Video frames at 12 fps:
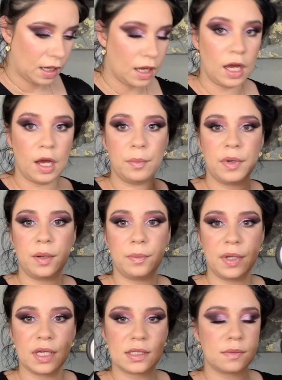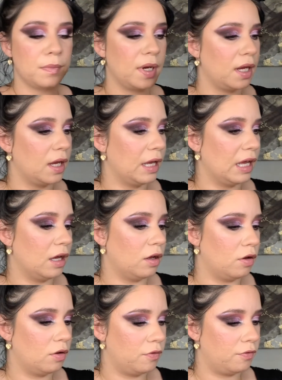I'm gonna mix my
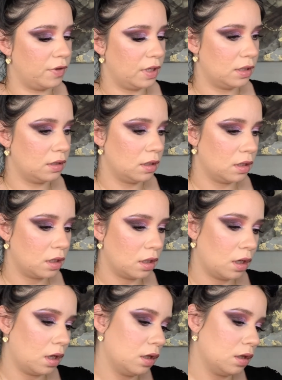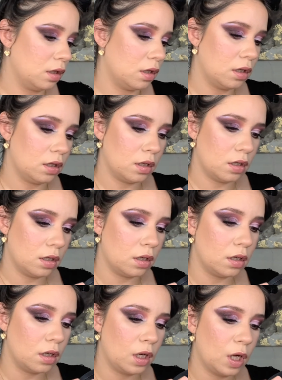e.l.f. in the
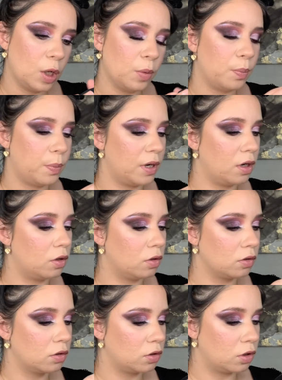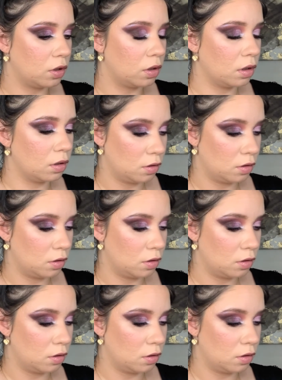color Pearl Glow,